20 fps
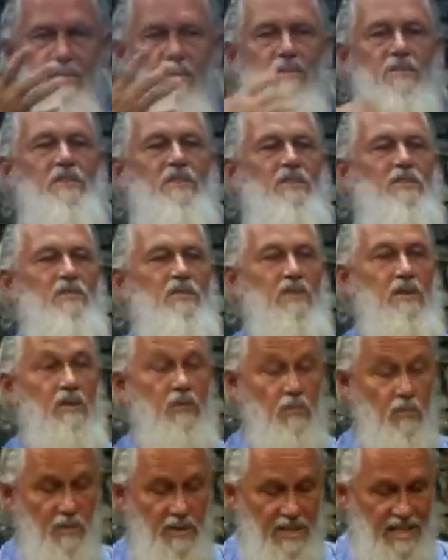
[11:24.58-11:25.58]
to just
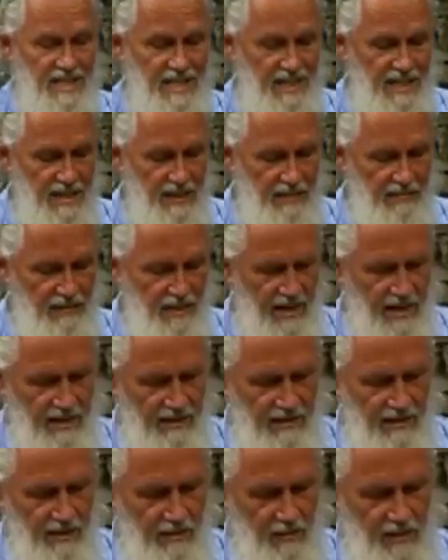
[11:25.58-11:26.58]
receive
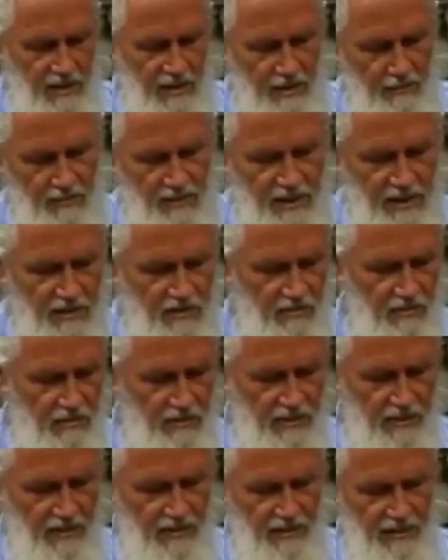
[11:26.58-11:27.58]
that becomes
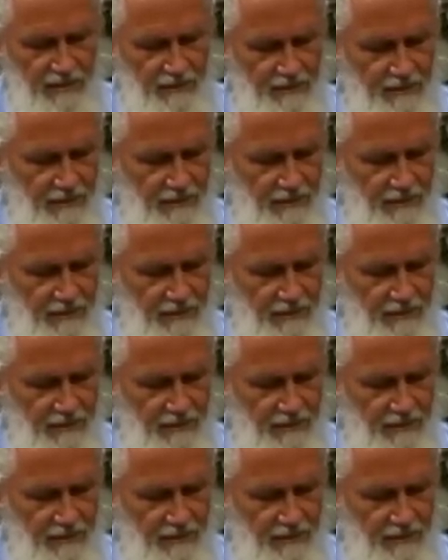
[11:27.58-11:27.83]
extraordinary.